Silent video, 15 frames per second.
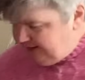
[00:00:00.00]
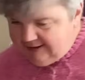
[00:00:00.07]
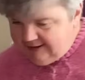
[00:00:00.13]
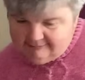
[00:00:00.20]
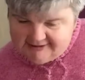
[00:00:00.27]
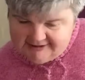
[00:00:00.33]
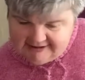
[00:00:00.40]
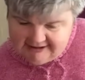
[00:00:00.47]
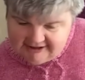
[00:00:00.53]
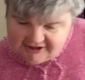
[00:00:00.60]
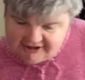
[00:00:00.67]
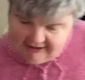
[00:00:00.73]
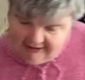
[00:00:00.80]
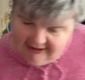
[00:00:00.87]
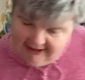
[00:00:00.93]
I'm
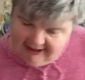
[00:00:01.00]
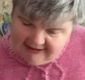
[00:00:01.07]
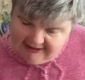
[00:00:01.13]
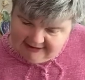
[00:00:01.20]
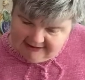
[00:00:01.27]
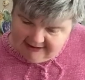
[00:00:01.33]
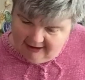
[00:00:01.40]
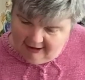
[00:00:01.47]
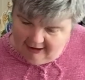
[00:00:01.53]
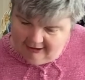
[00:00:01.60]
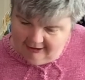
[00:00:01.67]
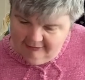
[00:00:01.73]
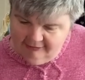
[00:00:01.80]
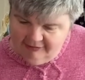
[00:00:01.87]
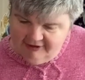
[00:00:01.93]
stitching this
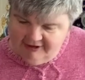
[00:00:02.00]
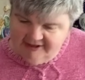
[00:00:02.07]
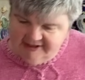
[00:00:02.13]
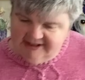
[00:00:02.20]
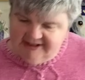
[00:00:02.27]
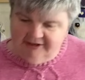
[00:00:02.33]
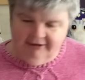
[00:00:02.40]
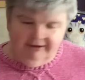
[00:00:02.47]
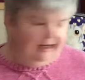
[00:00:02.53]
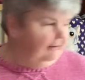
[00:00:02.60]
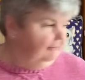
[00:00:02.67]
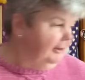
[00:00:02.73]
on 32 count